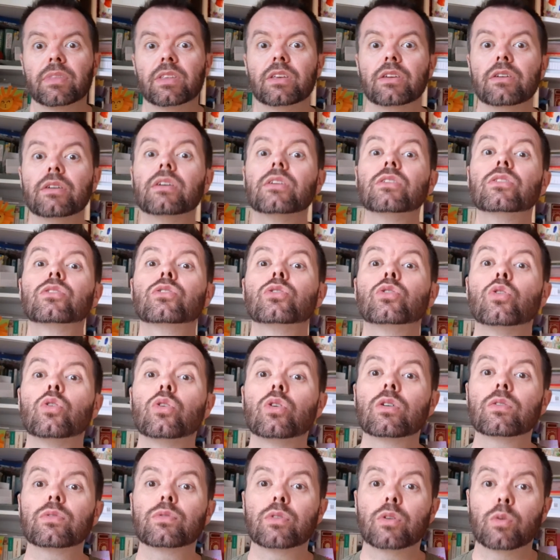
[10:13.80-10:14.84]
You can
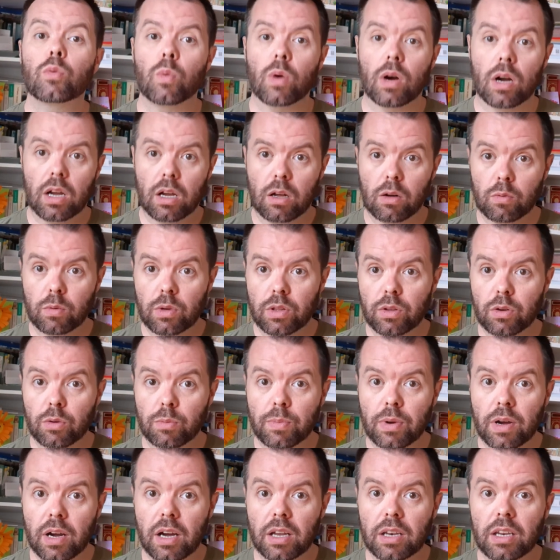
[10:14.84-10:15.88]
talk for a while with your
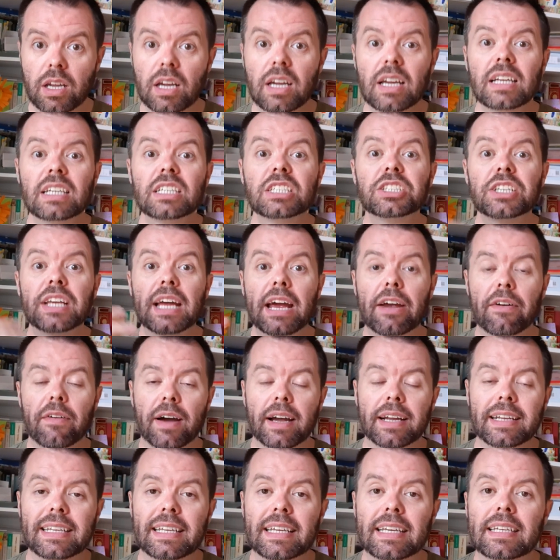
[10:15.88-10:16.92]
partner, share
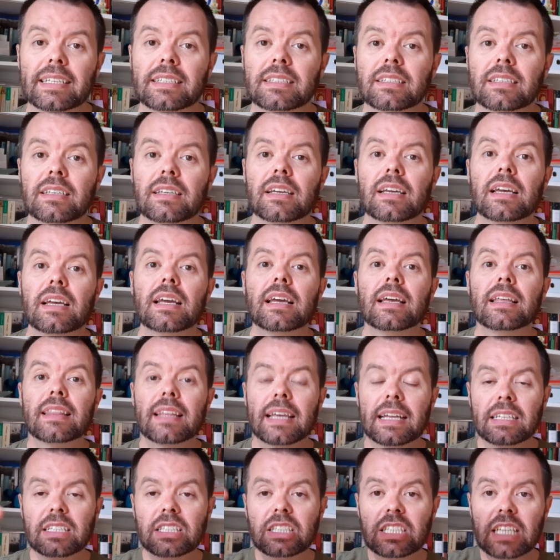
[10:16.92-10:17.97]
ideas,
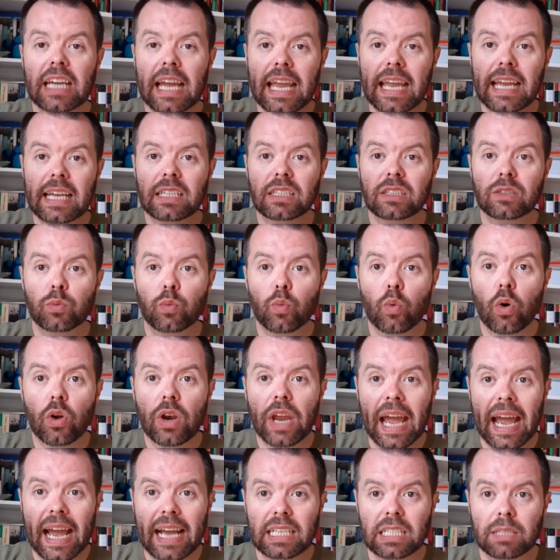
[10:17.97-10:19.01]
then change one
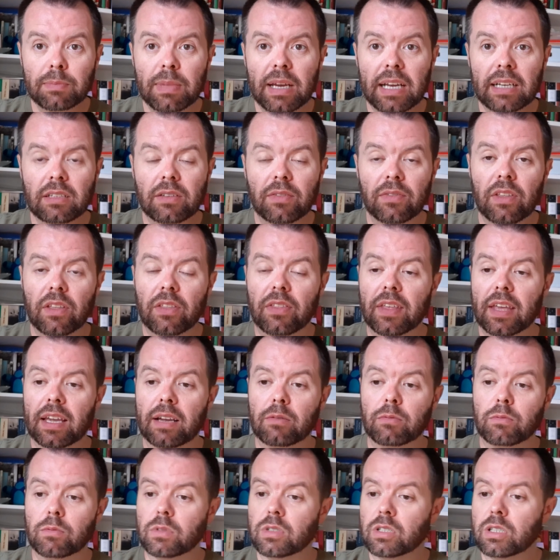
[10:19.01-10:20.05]
aspect of the thing.
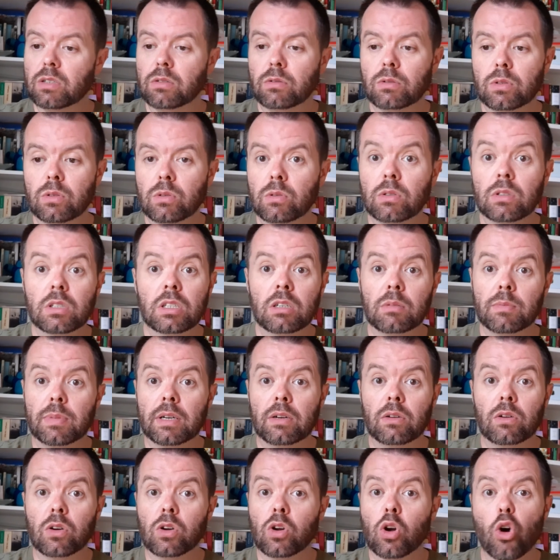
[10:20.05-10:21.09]
We're still talking
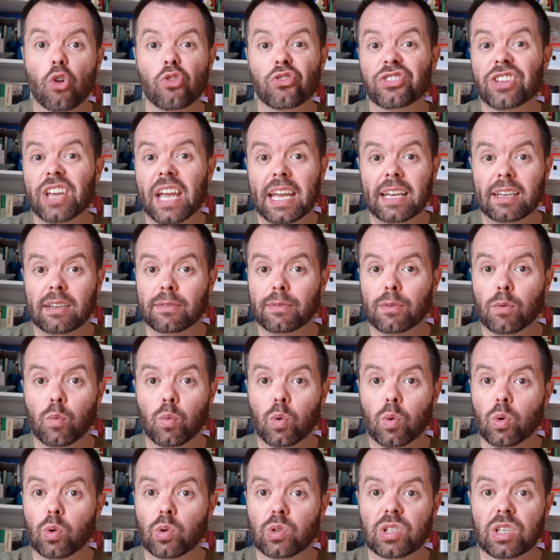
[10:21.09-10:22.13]
about a container for
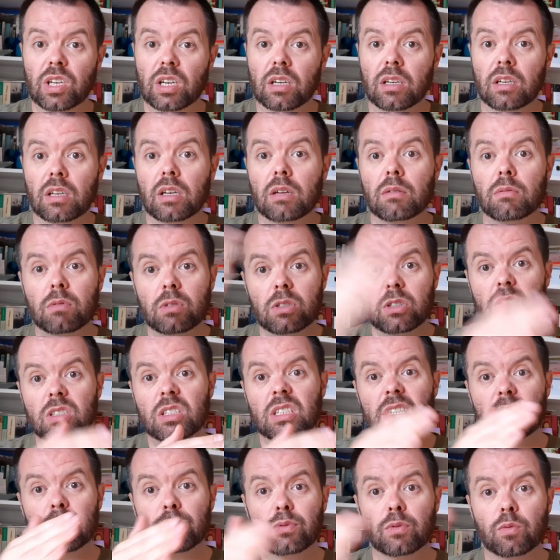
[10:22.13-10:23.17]
water, just
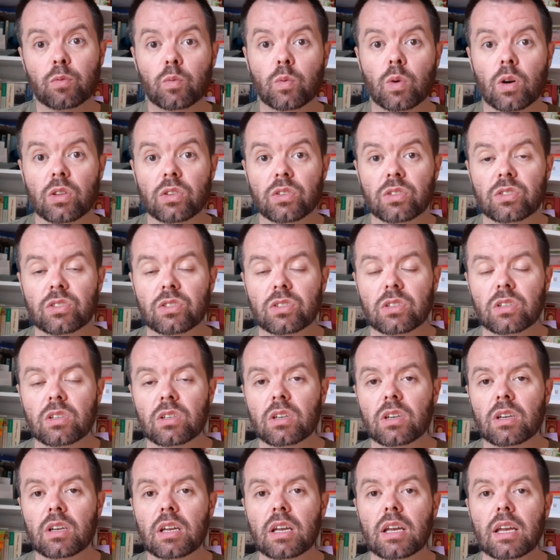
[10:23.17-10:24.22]
different ones.
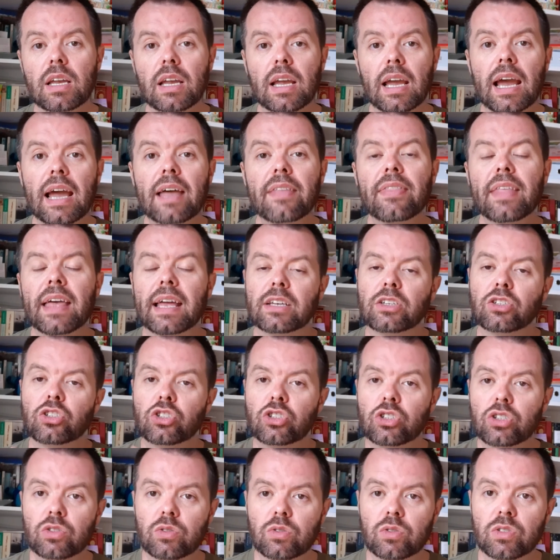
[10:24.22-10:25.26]
And then
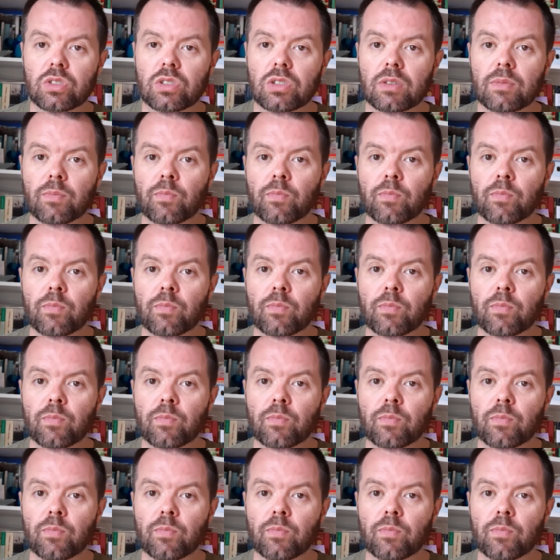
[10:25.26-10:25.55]
choose.